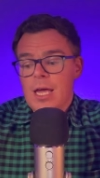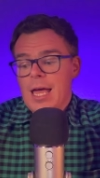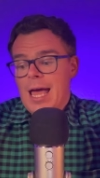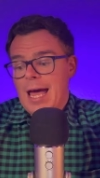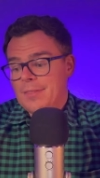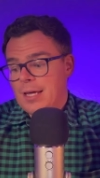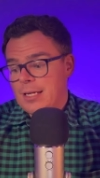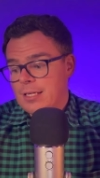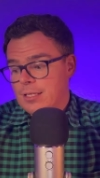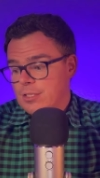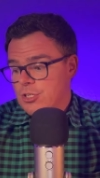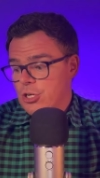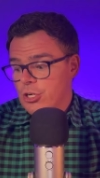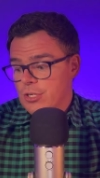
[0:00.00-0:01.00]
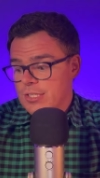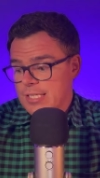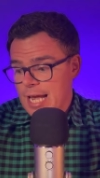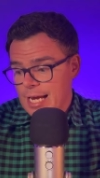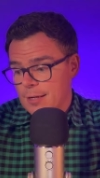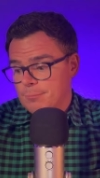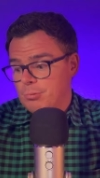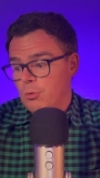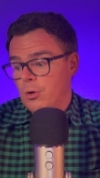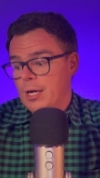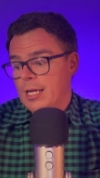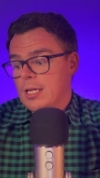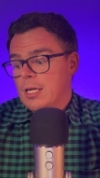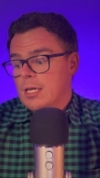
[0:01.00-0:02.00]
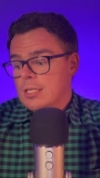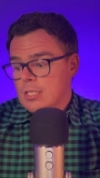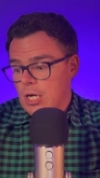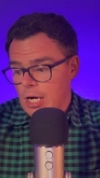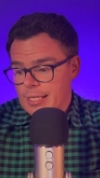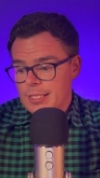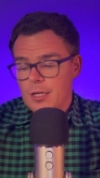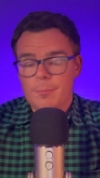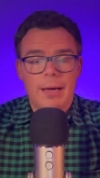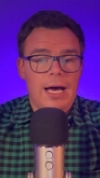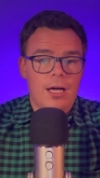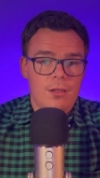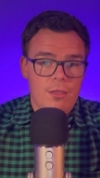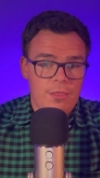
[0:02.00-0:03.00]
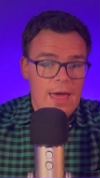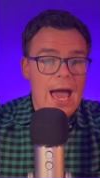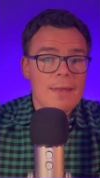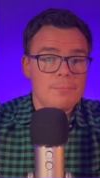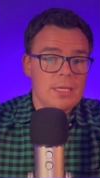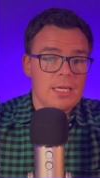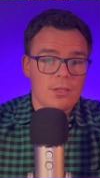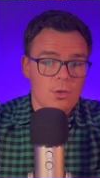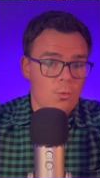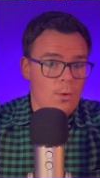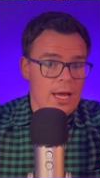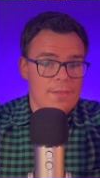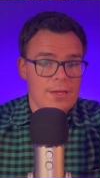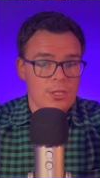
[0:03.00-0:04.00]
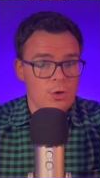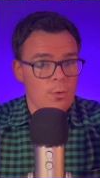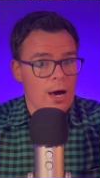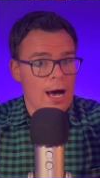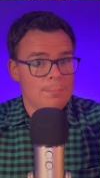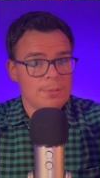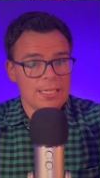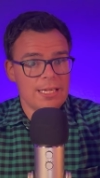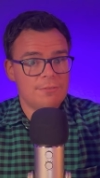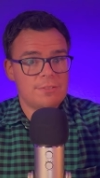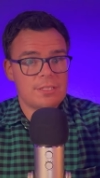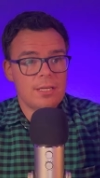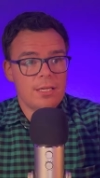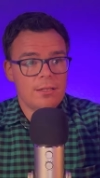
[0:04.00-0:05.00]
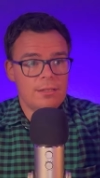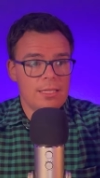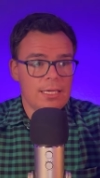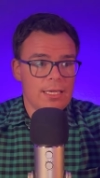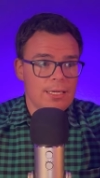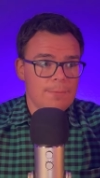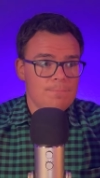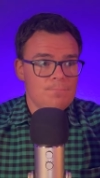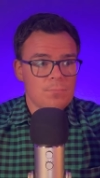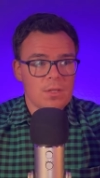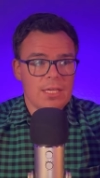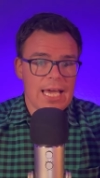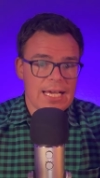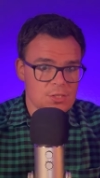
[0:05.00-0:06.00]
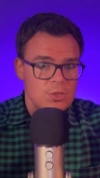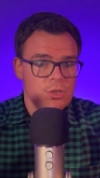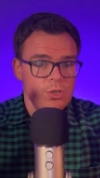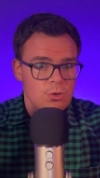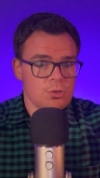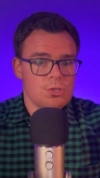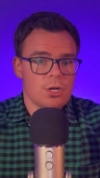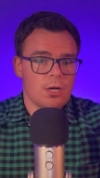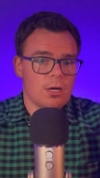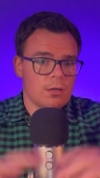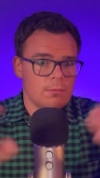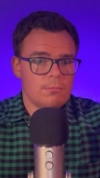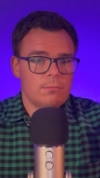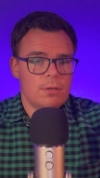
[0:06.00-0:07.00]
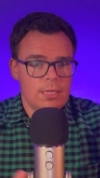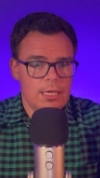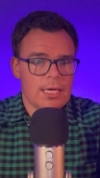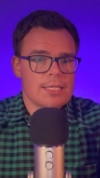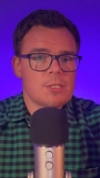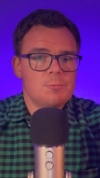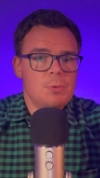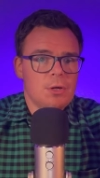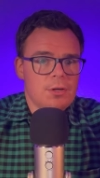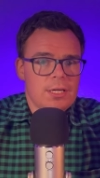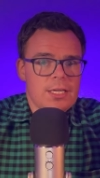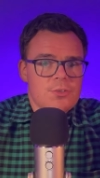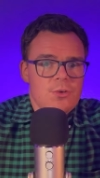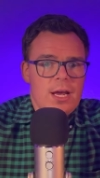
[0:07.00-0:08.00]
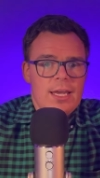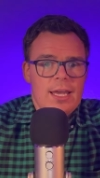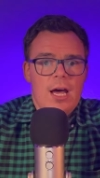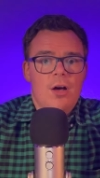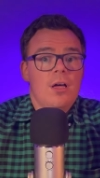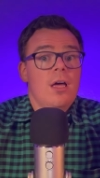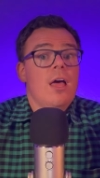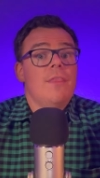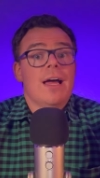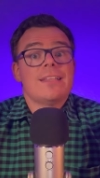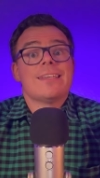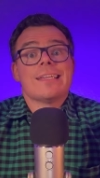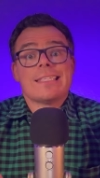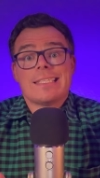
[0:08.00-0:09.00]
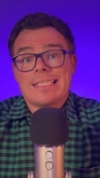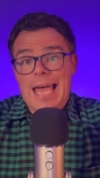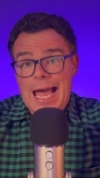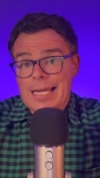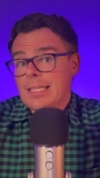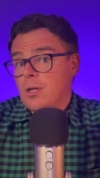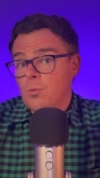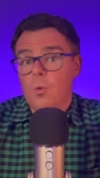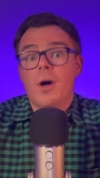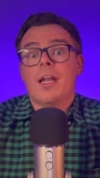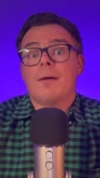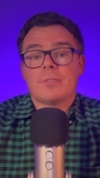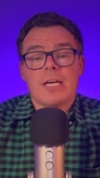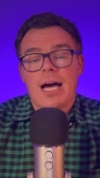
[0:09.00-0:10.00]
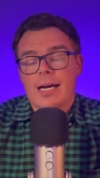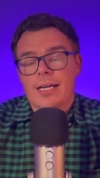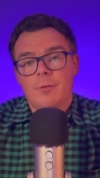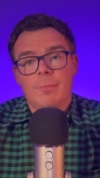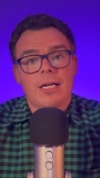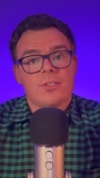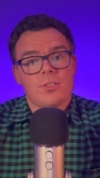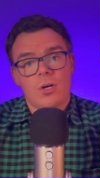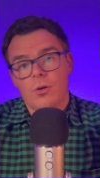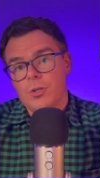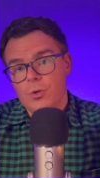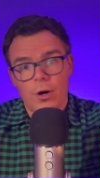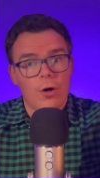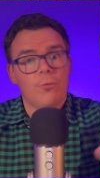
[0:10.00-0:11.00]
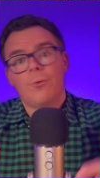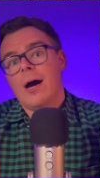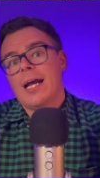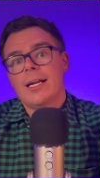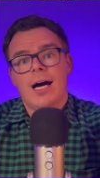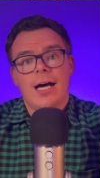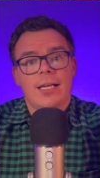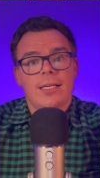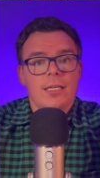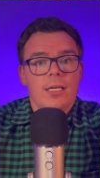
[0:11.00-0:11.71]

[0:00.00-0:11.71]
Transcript: And then to your second point, talking about that being the way that you uplift the guest user experience right now, that's exactly what I'm talking about. So you are right on.